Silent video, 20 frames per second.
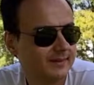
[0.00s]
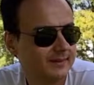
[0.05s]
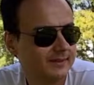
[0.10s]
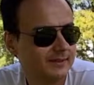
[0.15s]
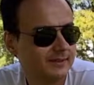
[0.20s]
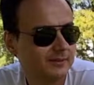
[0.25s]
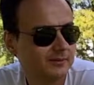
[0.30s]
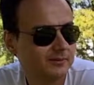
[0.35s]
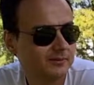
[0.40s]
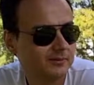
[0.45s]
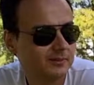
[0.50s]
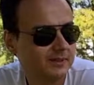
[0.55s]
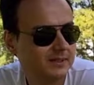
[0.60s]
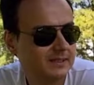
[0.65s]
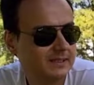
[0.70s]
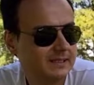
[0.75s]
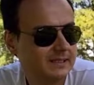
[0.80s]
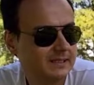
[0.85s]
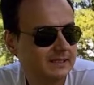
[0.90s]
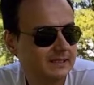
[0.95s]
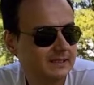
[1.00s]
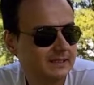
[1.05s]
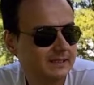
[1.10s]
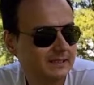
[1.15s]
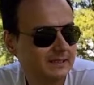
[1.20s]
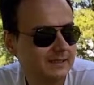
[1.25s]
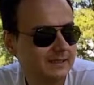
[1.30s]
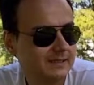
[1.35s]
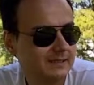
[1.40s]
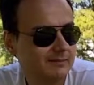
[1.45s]
you know,
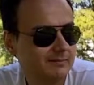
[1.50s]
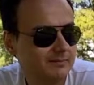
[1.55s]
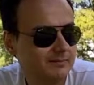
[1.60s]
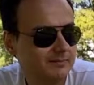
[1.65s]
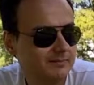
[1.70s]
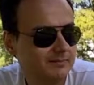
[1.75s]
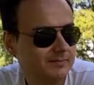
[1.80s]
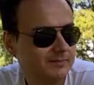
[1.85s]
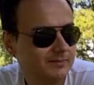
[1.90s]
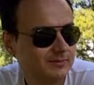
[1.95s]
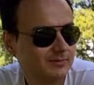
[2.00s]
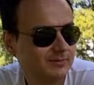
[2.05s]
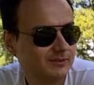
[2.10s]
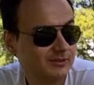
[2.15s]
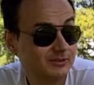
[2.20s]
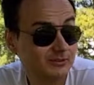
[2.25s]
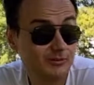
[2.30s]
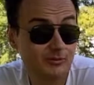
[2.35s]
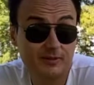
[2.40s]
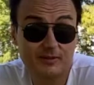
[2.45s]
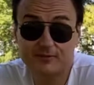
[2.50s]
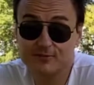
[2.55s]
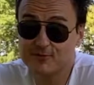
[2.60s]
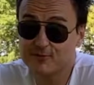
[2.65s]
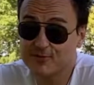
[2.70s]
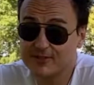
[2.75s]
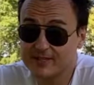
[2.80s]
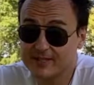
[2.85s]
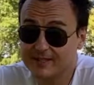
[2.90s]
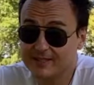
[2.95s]
uh, you have to
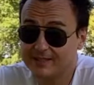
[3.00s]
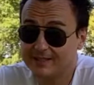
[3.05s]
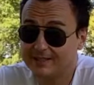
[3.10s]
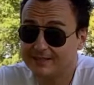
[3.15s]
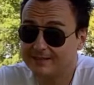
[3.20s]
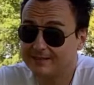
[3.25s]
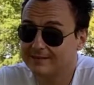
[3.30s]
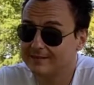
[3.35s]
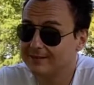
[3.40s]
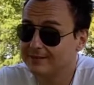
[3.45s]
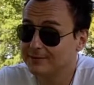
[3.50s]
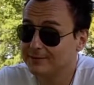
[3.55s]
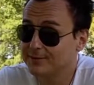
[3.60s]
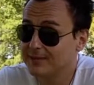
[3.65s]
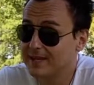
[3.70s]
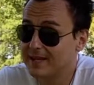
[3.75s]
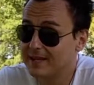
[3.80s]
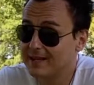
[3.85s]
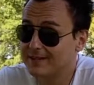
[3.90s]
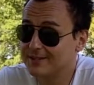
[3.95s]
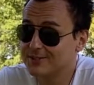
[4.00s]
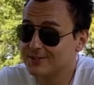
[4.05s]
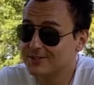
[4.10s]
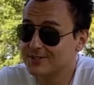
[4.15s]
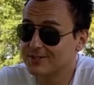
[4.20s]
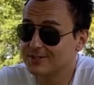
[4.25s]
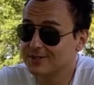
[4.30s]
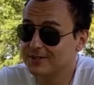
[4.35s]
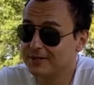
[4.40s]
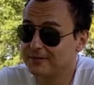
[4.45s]
study. You cannot
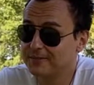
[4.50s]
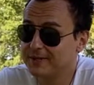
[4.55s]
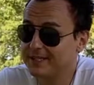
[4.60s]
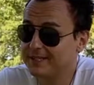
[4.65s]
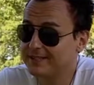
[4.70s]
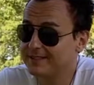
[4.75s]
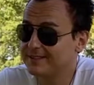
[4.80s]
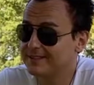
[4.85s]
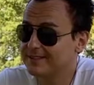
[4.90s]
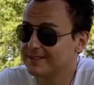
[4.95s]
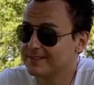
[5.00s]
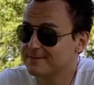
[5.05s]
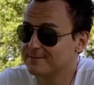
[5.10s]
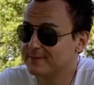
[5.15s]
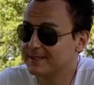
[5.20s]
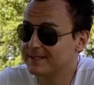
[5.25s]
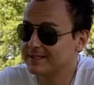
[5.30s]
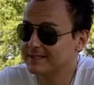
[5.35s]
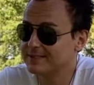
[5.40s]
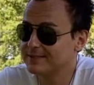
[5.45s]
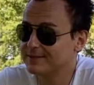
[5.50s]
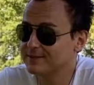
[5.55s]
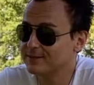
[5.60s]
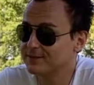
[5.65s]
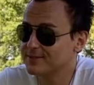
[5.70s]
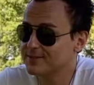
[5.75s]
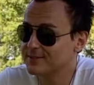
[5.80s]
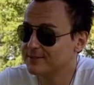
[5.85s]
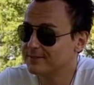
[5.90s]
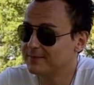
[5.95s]
just come in and expect, you
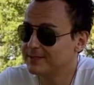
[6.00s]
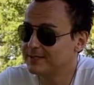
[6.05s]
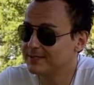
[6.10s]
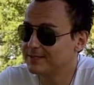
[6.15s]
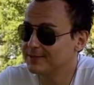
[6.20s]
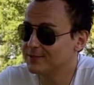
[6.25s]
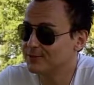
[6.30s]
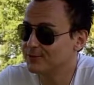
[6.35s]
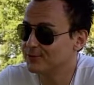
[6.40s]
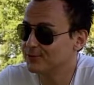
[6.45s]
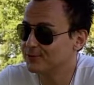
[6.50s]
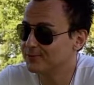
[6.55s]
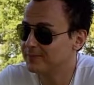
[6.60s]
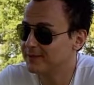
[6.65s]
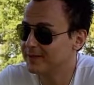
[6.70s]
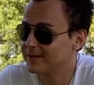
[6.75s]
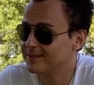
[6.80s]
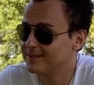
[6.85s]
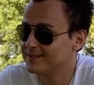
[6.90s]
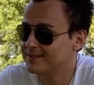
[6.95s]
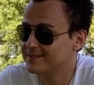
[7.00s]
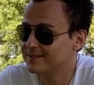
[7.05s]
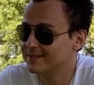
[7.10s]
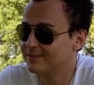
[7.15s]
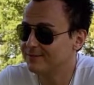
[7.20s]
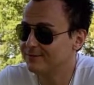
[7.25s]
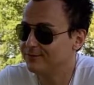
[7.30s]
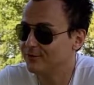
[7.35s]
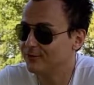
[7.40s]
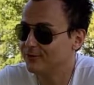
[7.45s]
know, somebody to buy and
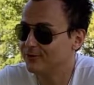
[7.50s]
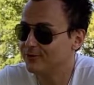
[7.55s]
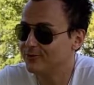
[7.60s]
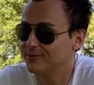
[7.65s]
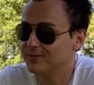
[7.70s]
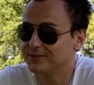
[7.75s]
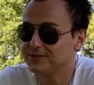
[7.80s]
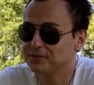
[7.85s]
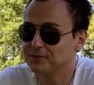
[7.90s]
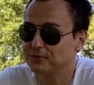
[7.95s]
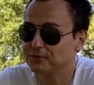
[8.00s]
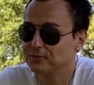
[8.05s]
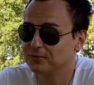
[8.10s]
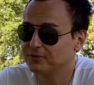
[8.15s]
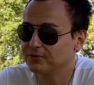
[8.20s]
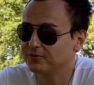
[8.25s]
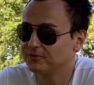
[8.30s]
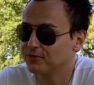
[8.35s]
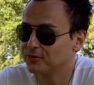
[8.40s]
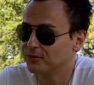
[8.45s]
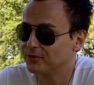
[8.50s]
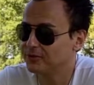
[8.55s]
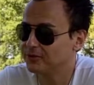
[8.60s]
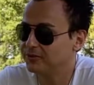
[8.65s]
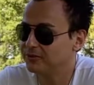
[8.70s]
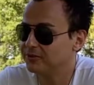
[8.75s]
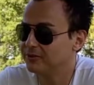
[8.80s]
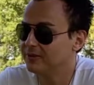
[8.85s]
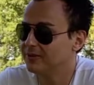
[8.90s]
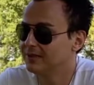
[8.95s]
sell for you and do the work for
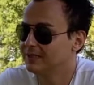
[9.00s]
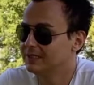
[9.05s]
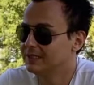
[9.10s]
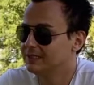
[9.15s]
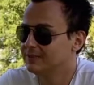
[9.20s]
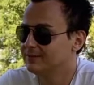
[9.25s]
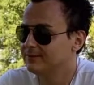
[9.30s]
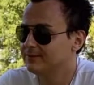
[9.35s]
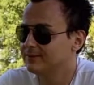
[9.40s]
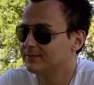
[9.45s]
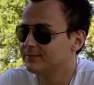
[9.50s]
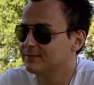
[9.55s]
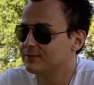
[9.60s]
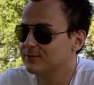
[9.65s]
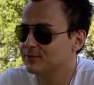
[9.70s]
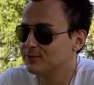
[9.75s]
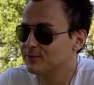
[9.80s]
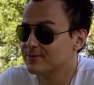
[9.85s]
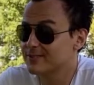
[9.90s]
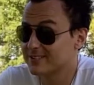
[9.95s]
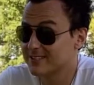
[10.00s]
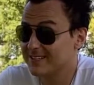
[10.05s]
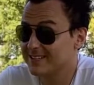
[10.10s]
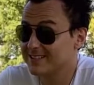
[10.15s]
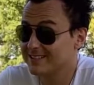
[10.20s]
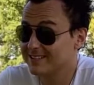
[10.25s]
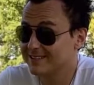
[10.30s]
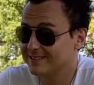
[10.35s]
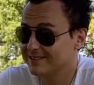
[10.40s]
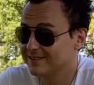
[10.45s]
you. You have to
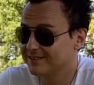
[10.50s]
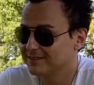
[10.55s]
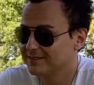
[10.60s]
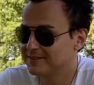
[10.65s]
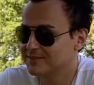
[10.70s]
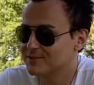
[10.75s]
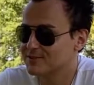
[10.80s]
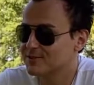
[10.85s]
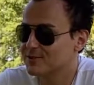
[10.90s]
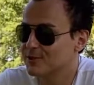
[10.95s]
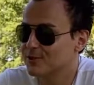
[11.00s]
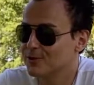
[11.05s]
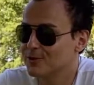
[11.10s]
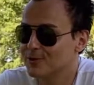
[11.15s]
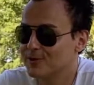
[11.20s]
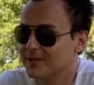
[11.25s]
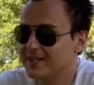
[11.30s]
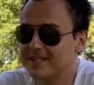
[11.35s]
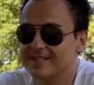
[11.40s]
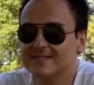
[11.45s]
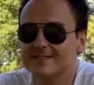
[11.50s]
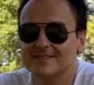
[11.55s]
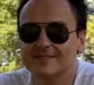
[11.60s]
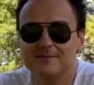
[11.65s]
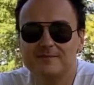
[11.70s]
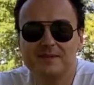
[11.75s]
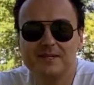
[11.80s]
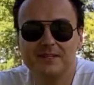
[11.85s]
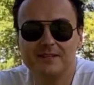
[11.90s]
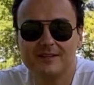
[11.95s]
study. There's no
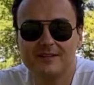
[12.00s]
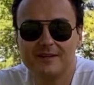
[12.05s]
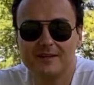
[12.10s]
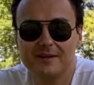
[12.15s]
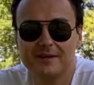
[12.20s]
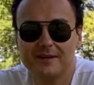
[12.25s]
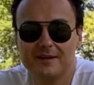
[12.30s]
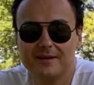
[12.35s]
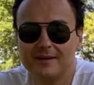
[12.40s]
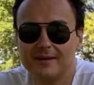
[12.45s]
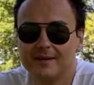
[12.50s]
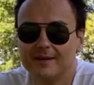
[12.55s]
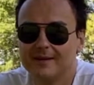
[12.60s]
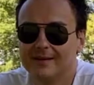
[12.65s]
instant millionaire